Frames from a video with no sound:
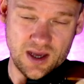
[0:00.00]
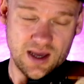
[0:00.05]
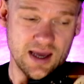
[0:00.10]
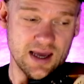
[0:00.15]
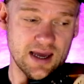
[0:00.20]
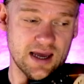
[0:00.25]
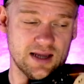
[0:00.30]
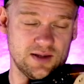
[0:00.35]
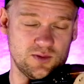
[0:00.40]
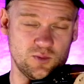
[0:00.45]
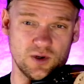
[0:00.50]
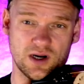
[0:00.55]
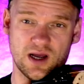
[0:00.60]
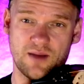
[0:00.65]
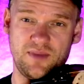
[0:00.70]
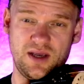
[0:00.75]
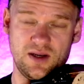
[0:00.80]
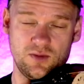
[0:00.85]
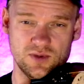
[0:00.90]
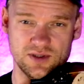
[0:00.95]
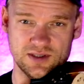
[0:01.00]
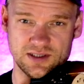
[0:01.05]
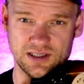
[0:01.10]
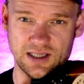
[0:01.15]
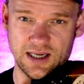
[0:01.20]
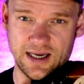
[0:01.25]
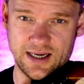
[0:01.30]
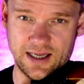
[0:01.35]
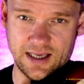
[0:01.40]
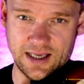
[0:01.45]
And what I mean with
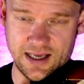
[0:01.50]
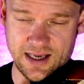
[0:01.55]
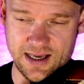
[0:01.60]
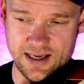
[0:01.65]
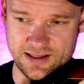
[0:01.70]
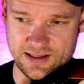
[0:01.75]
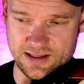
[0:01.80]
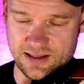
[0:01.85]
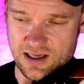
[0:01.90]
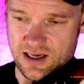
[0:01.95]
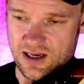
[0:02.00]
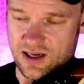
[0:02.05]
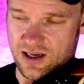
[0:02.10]
sliding is